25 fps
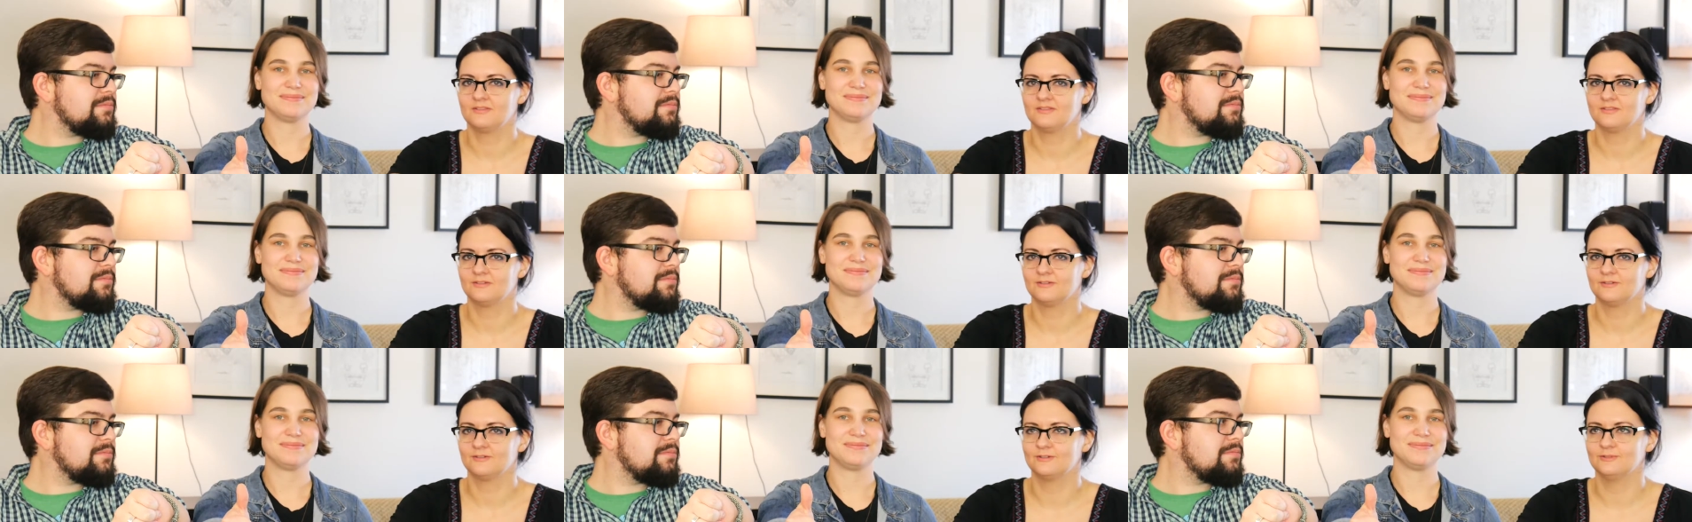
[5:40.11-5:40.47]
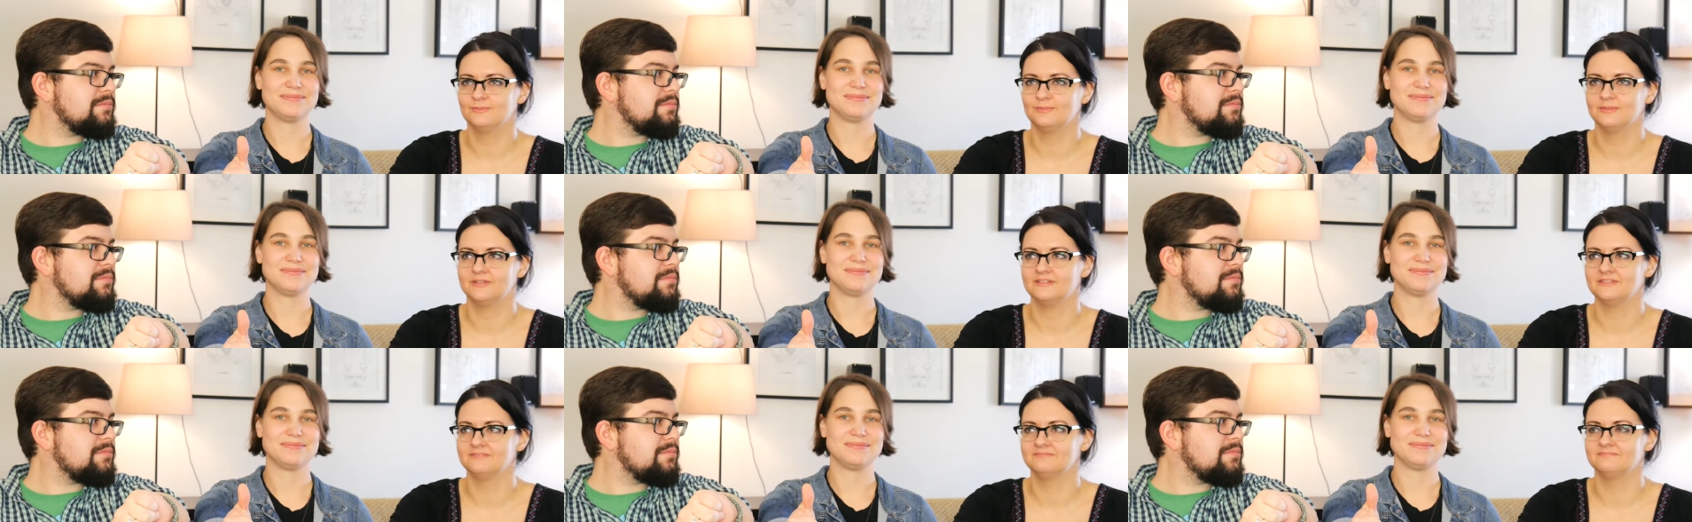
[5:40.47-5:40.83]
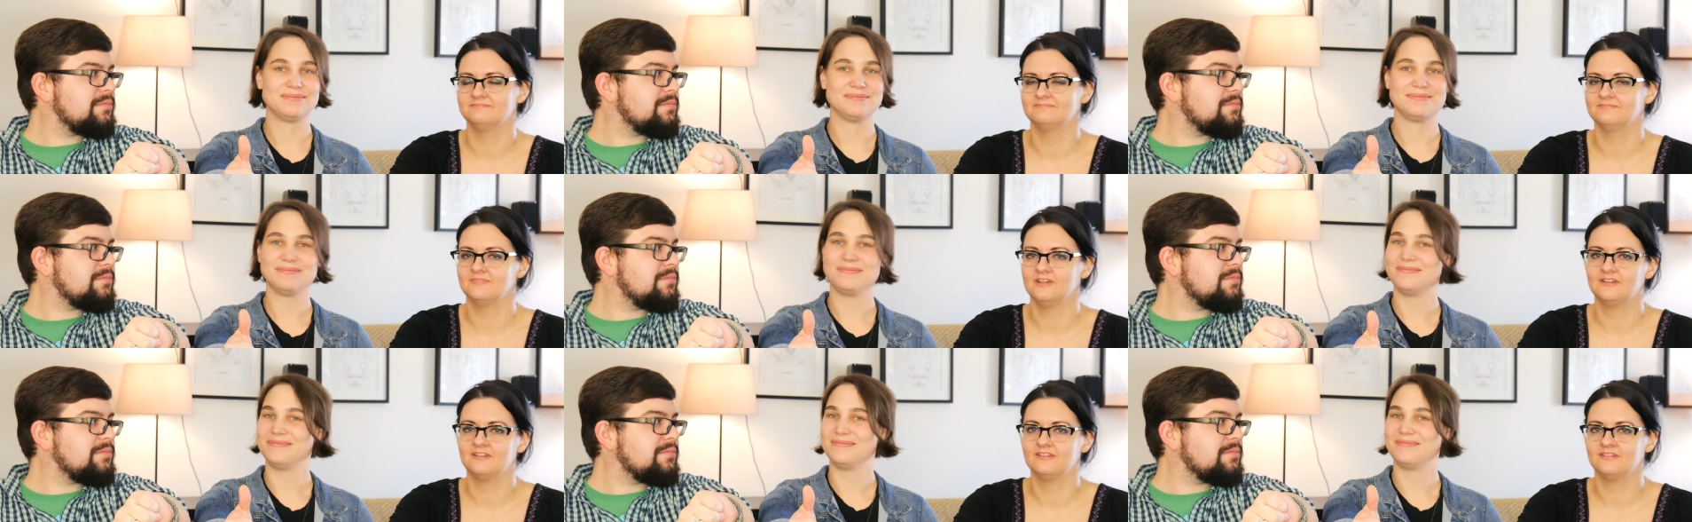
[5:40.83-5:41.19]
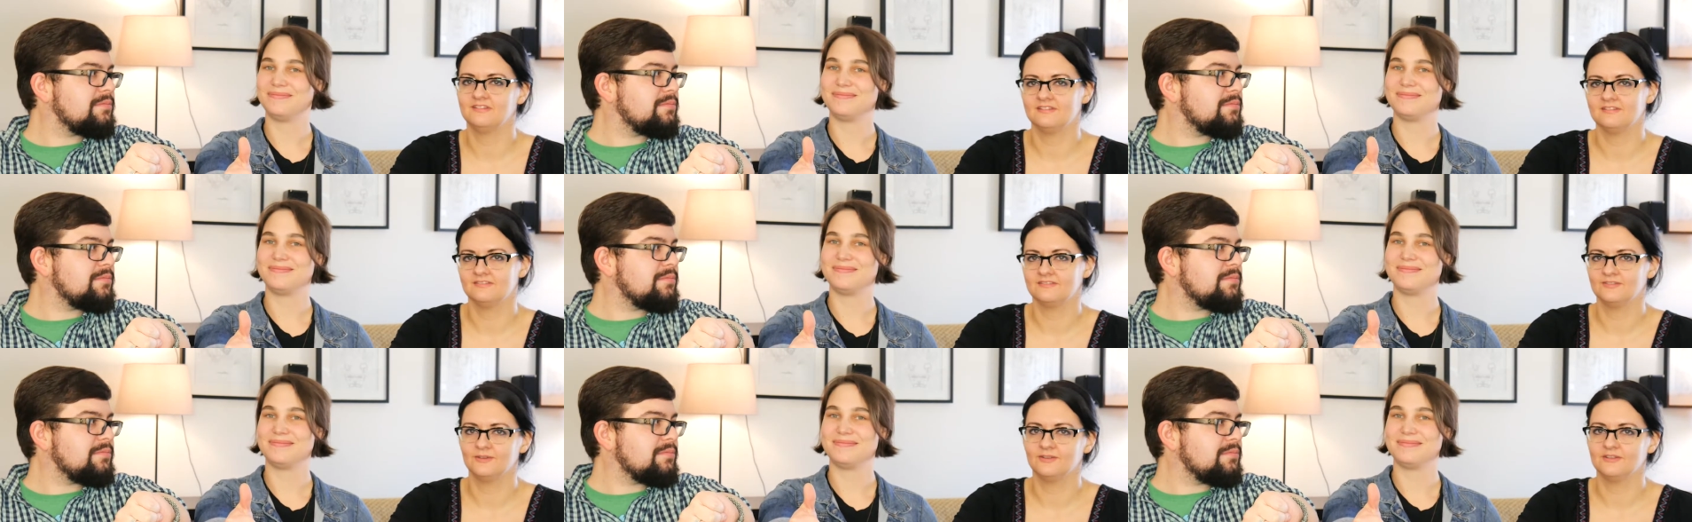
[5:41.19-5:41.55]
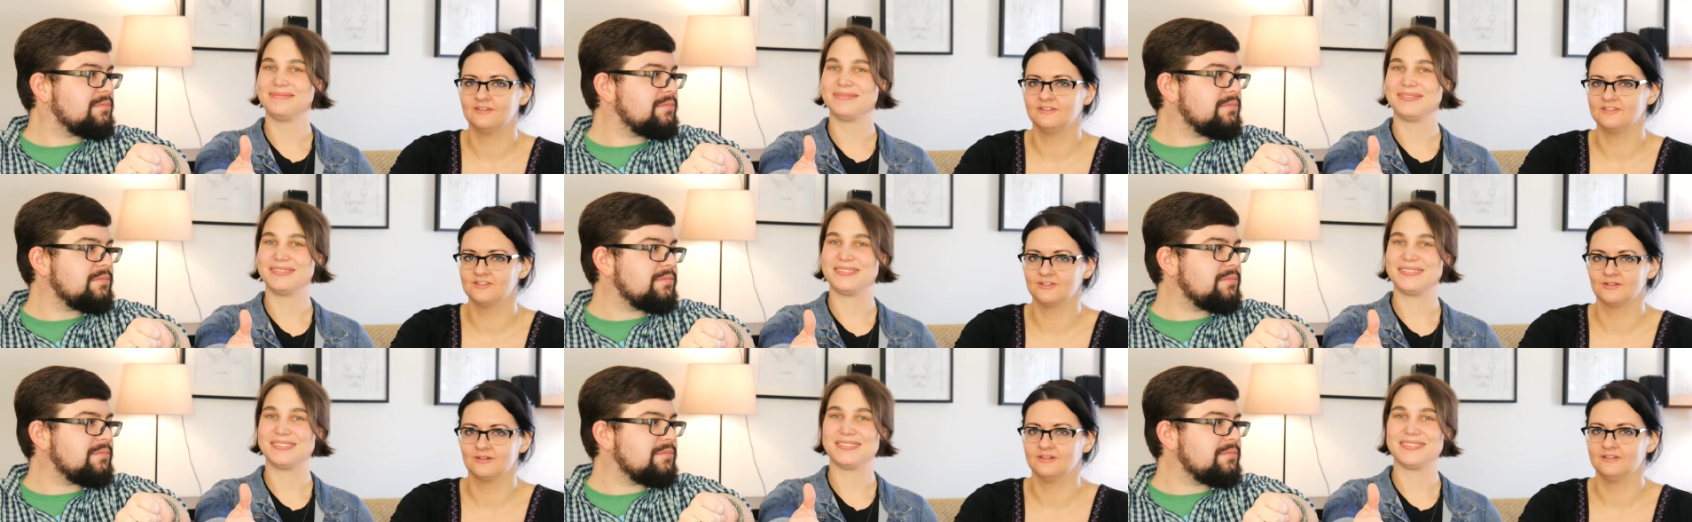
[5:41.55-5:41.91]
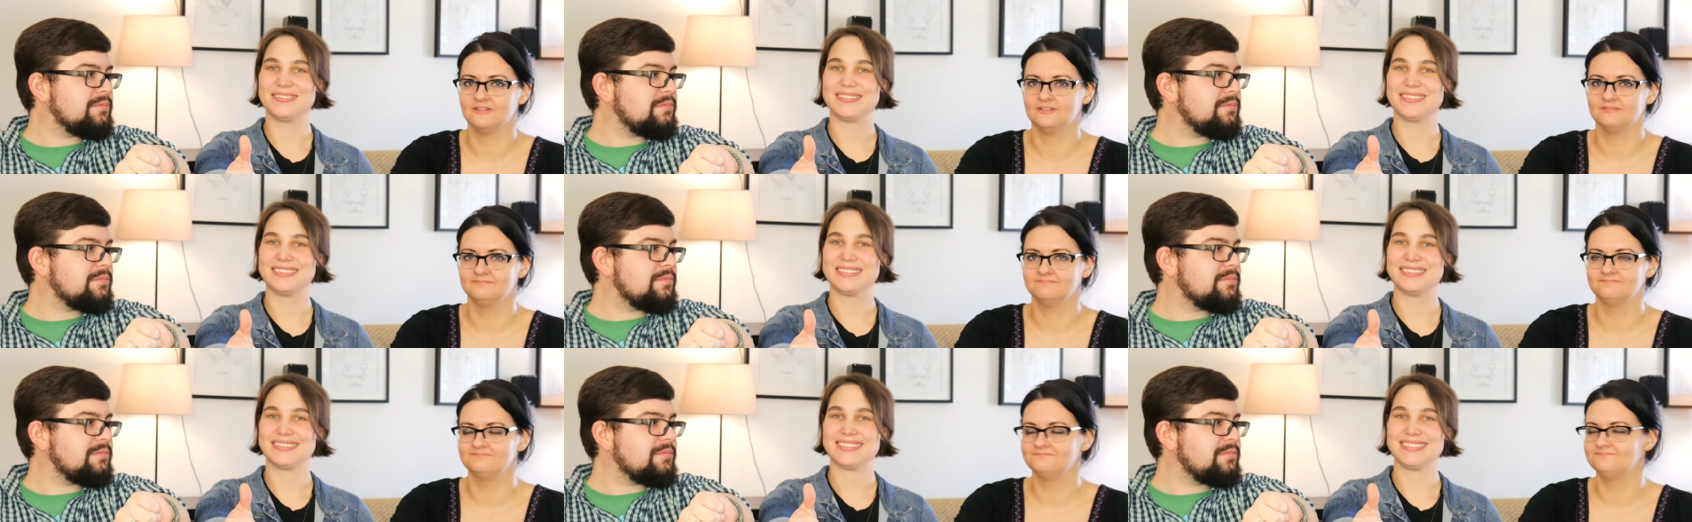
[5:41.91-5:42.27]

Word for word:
Speaker 1: through, but I didn't really enjoy it.